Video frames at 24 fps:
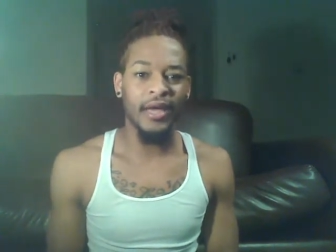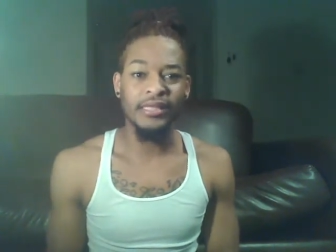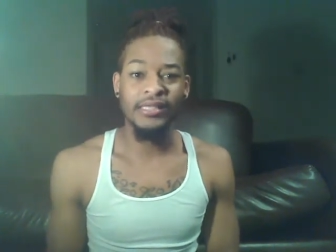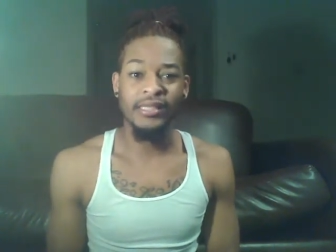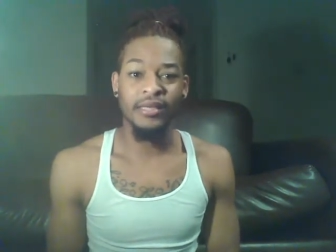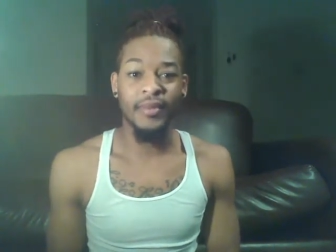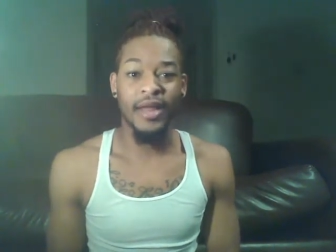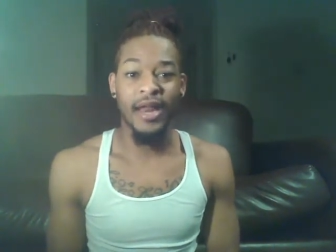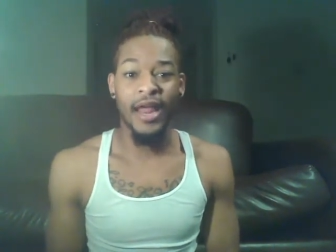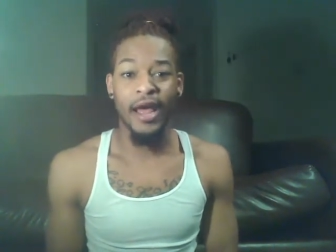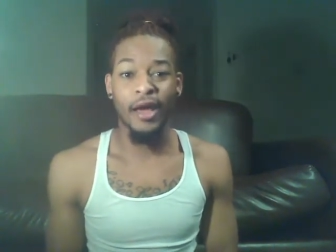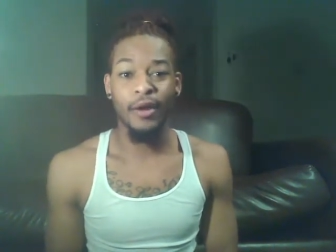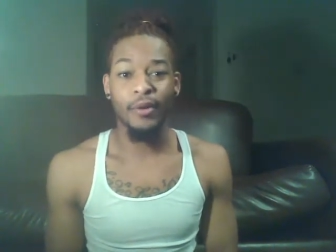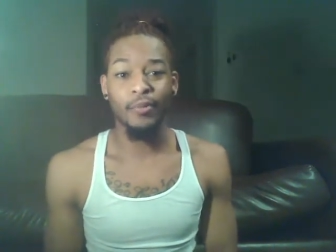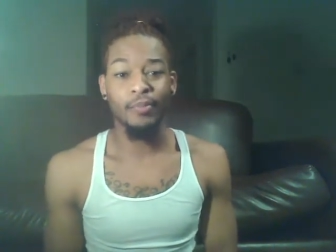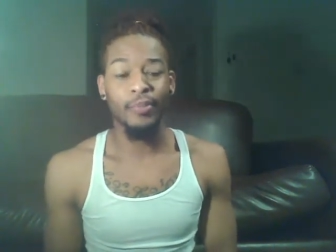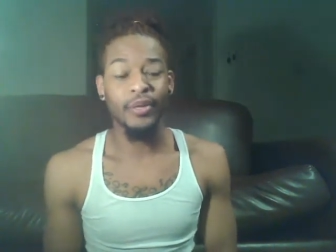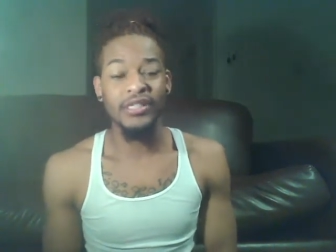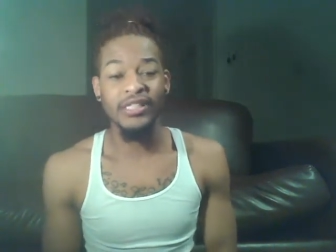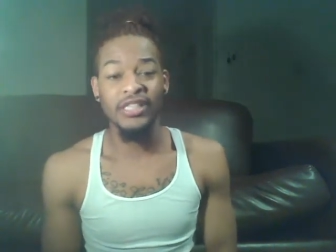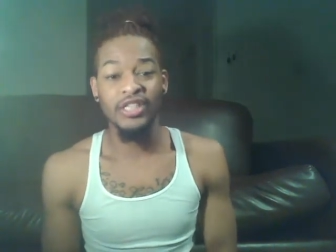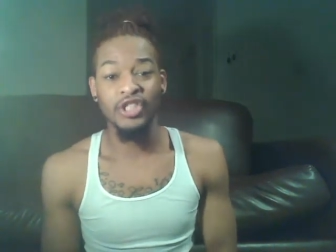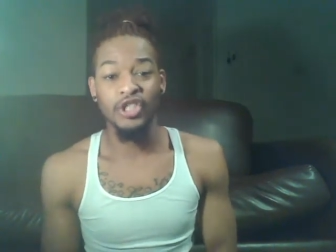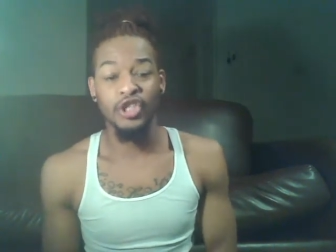somebody I
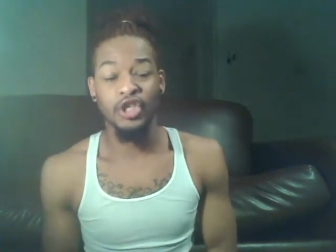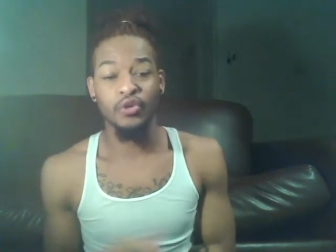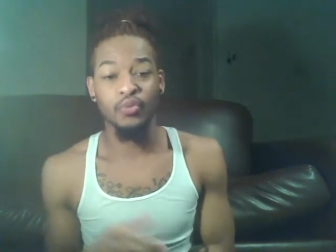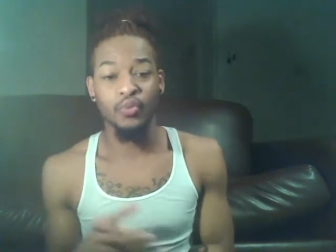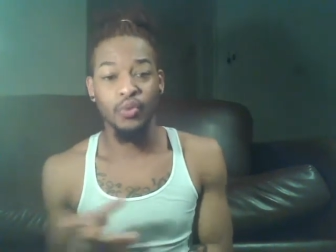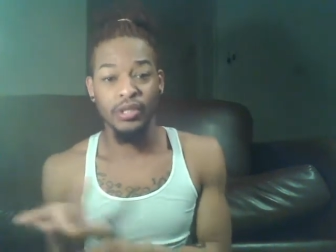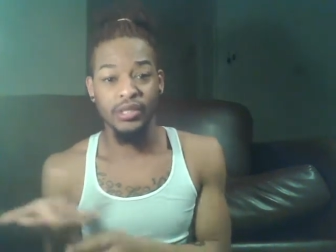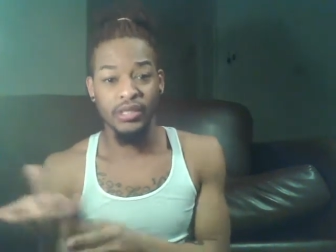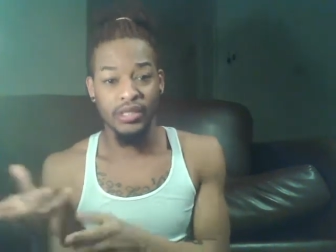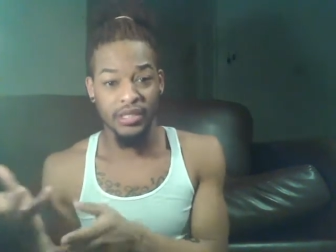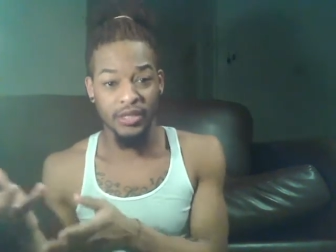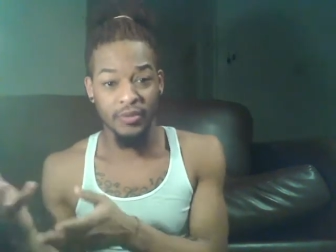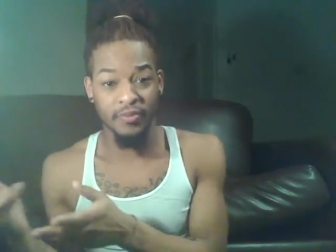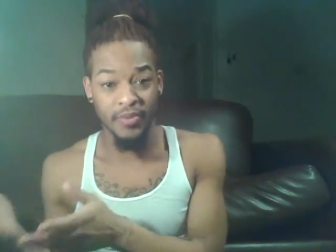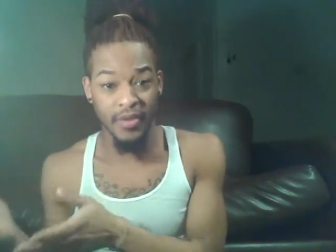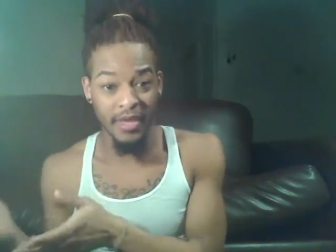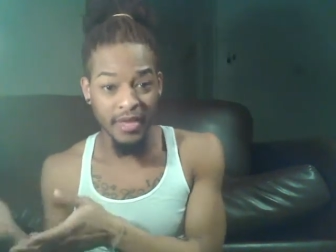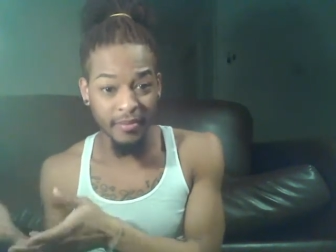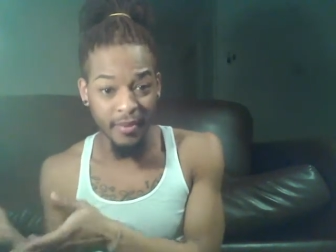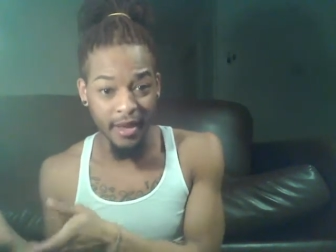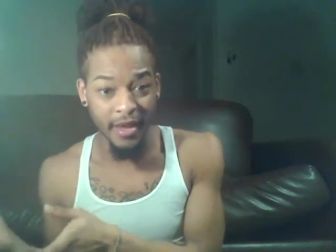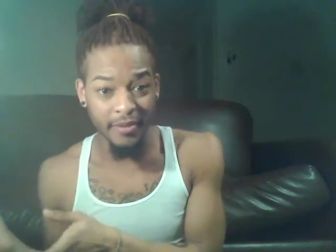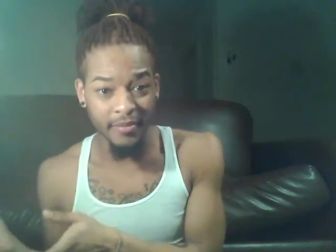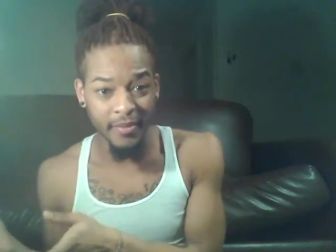potentially wants to
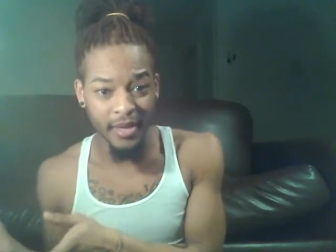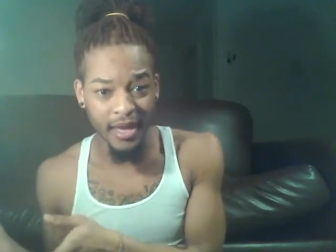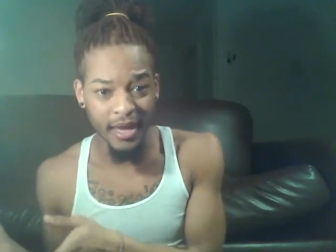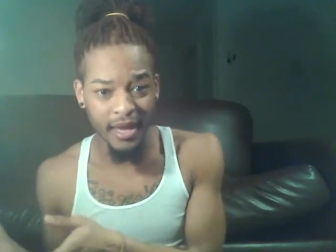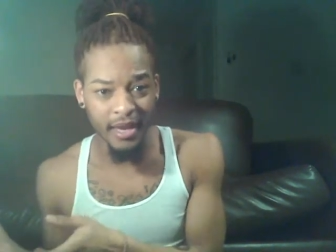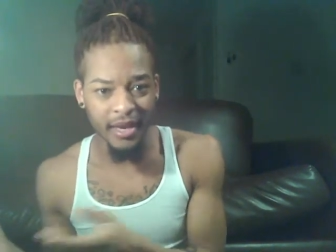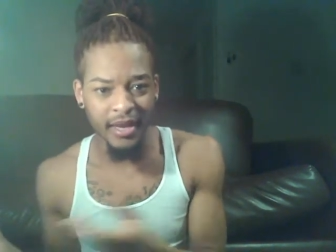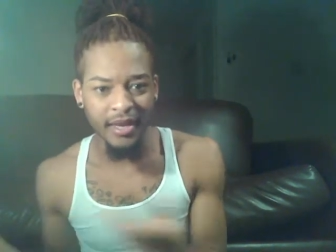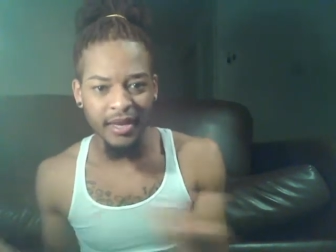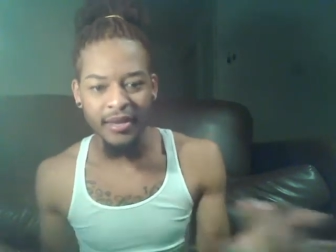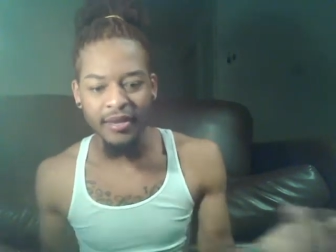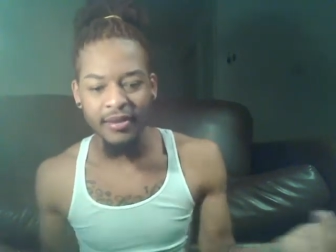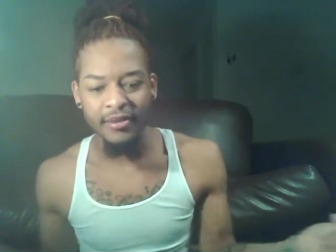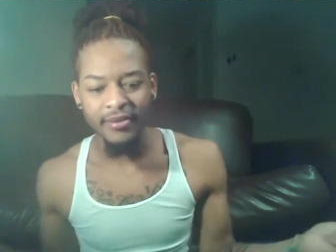be my man,